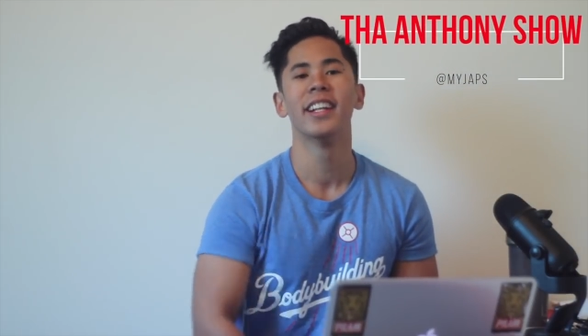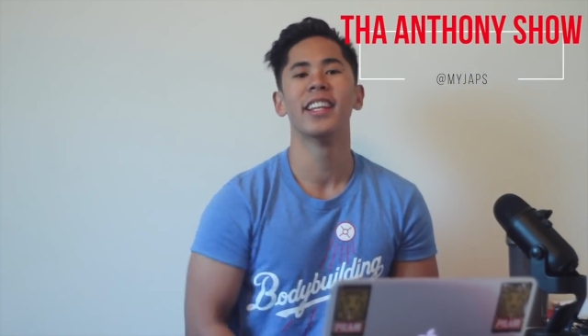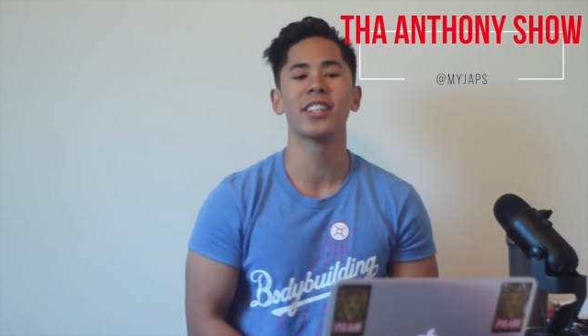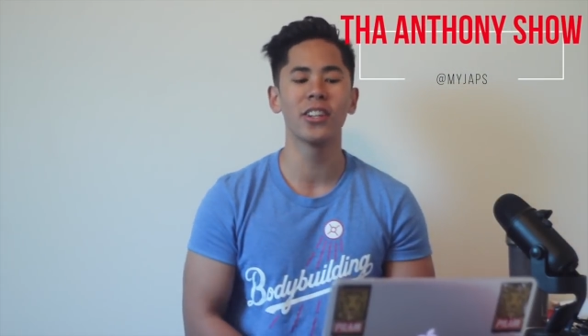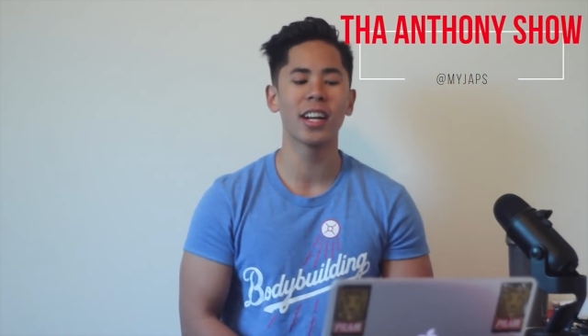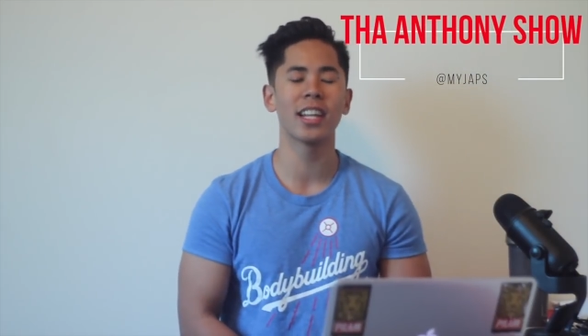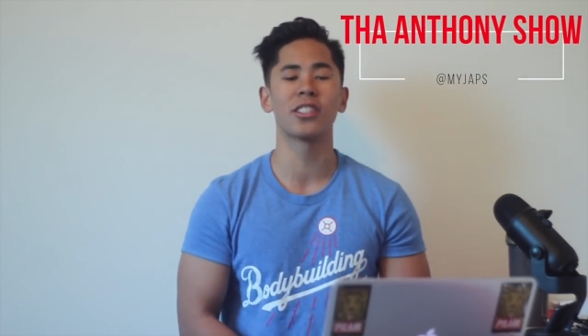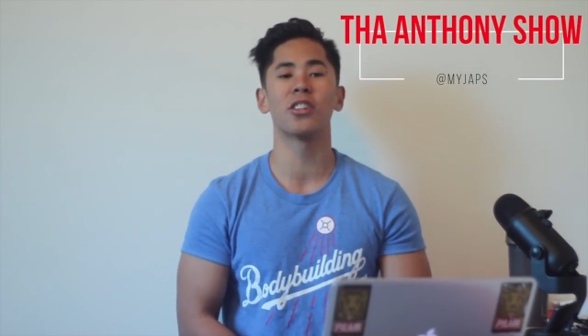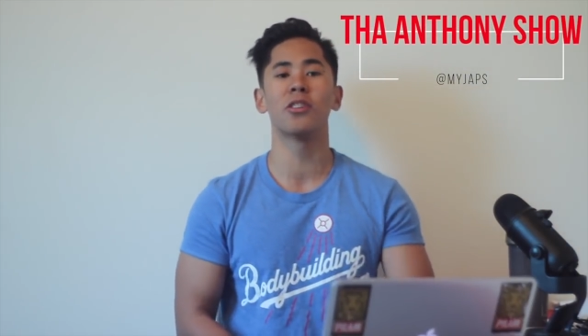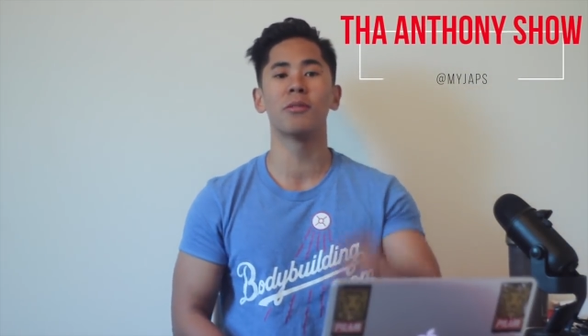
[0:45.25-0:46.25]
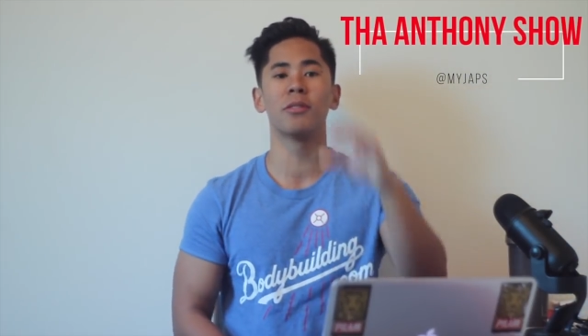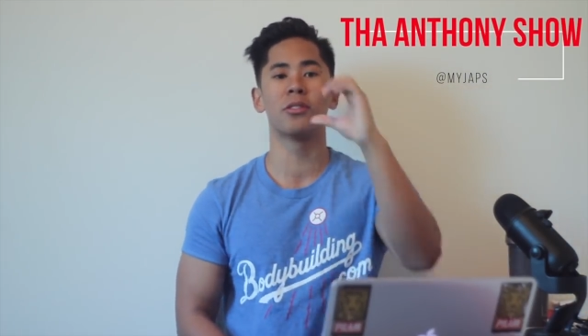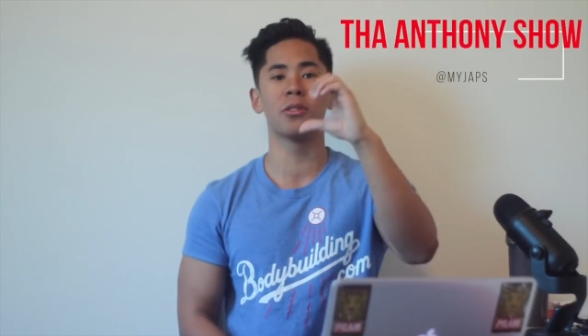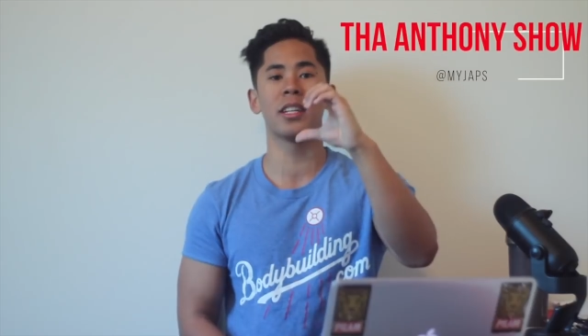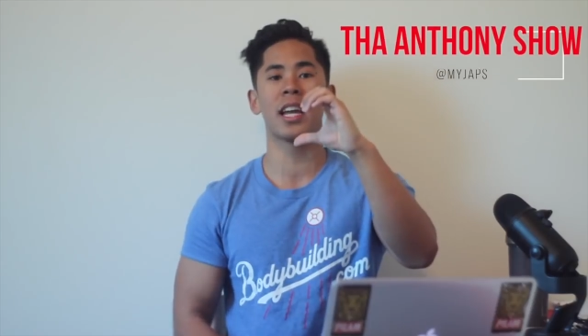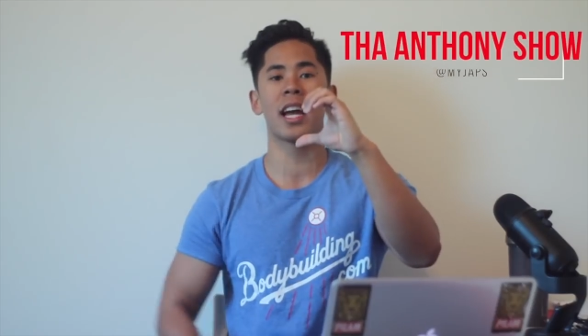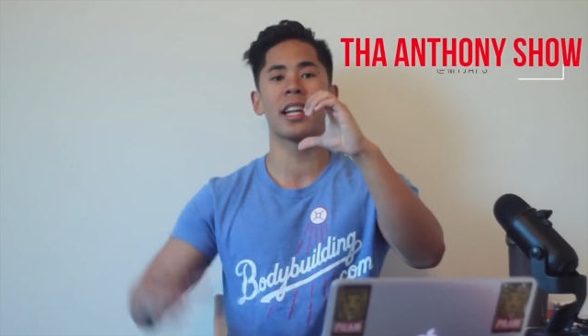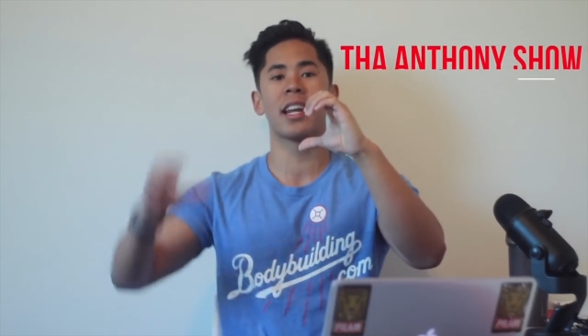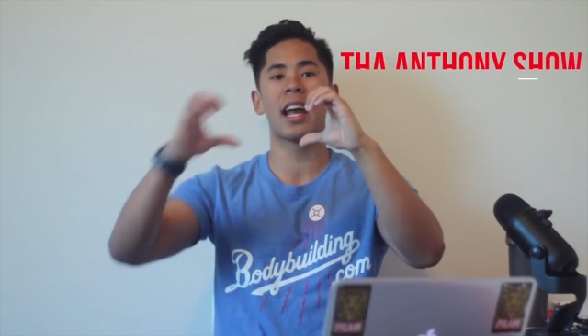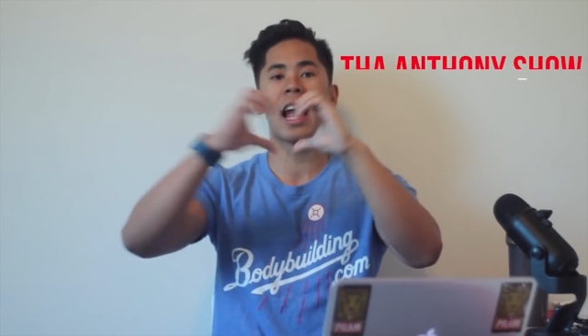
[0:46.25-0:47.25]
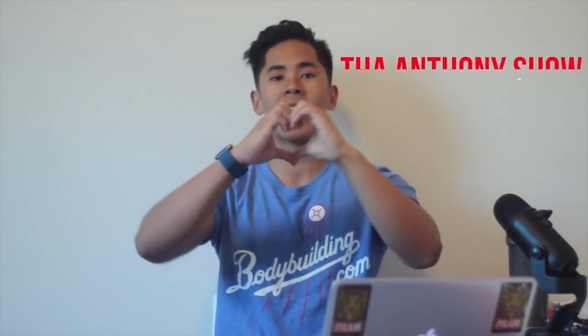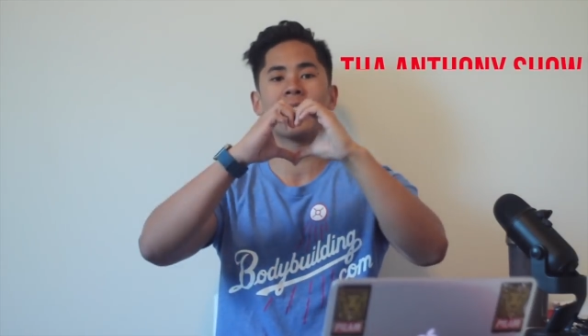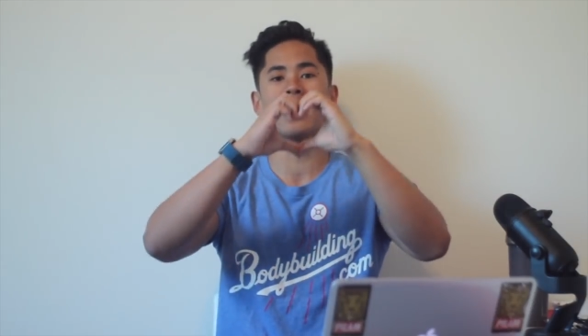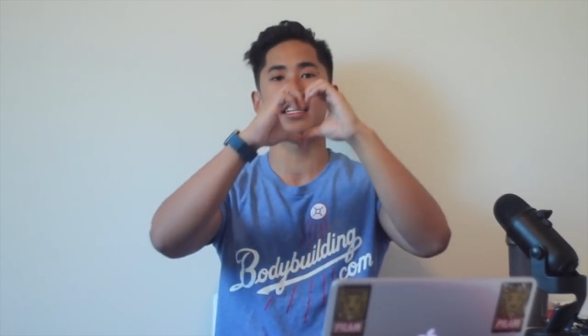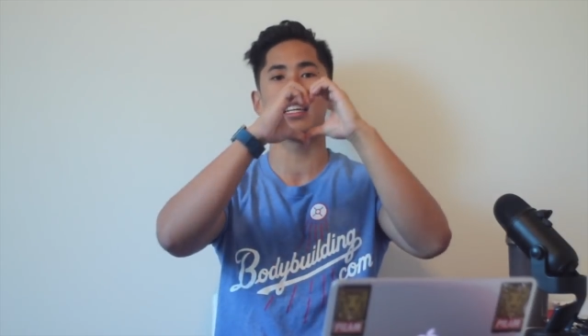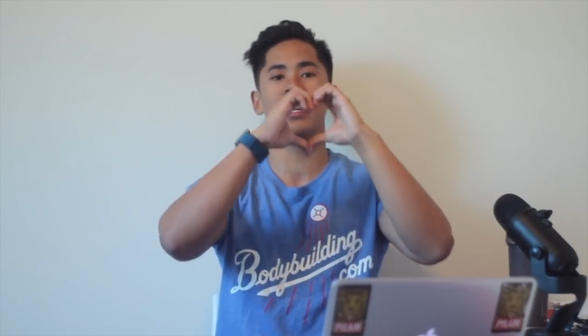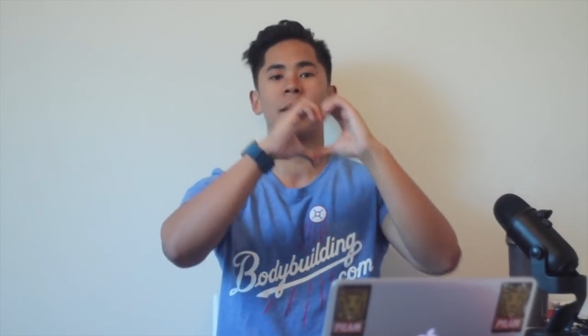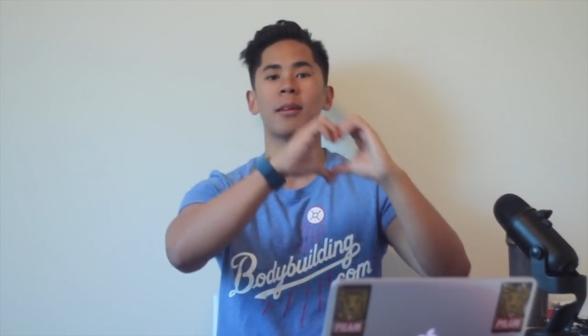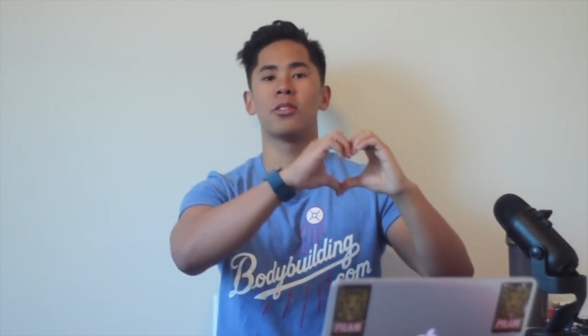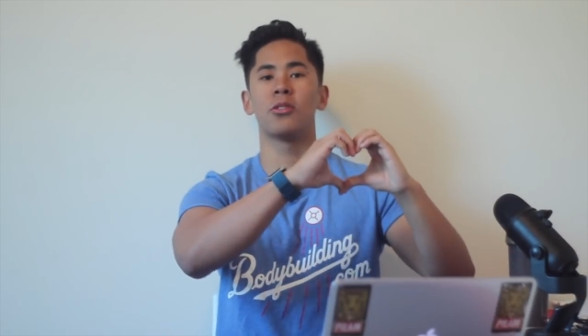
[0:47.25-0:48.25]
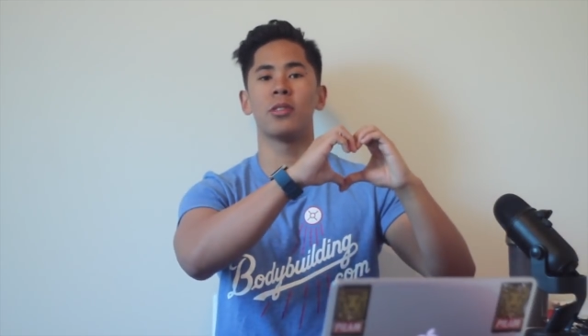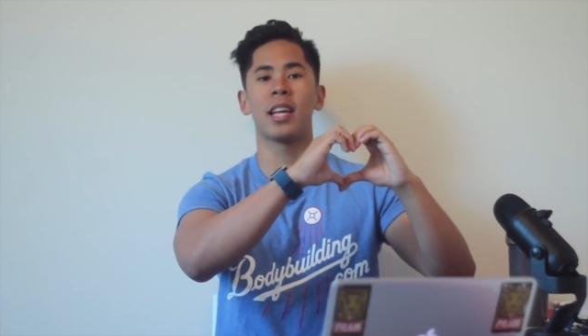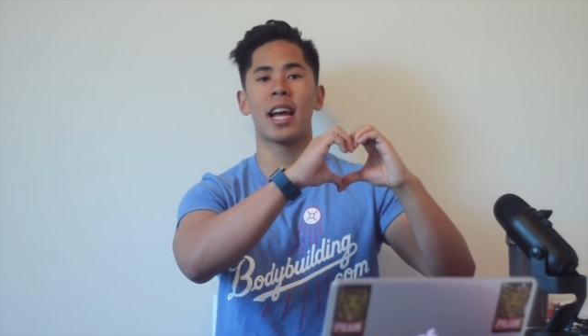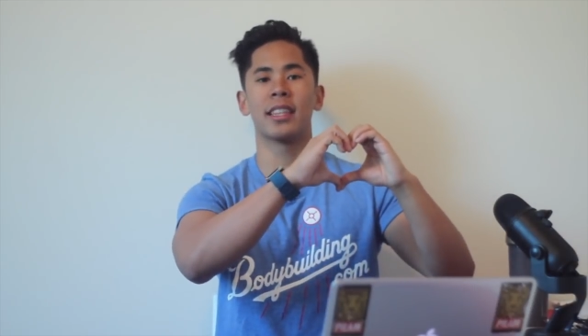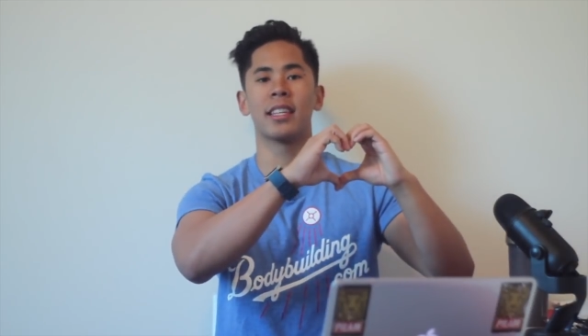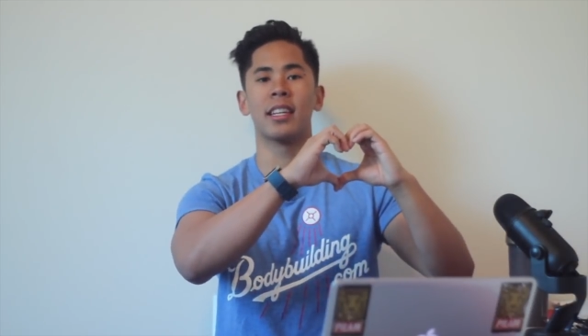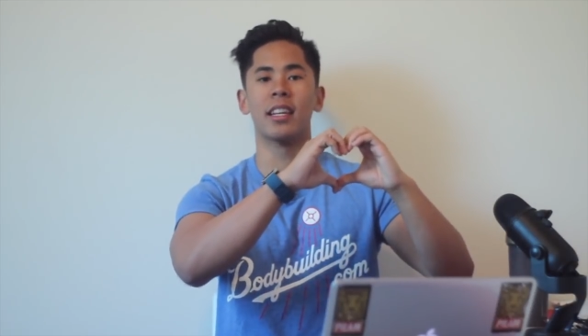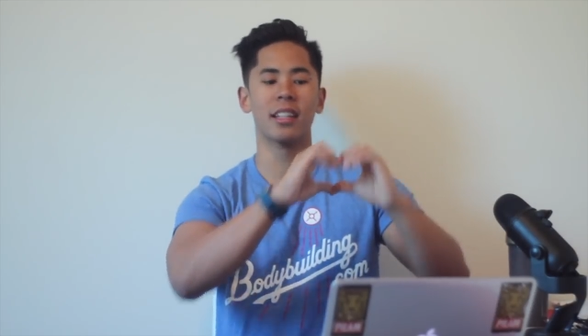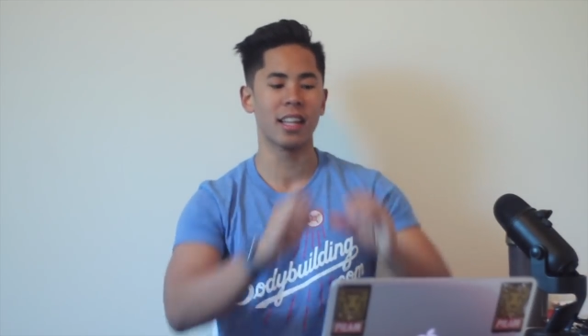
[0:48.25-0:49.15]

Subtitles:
So you guys know Julianne Anthony, Julie Anthony.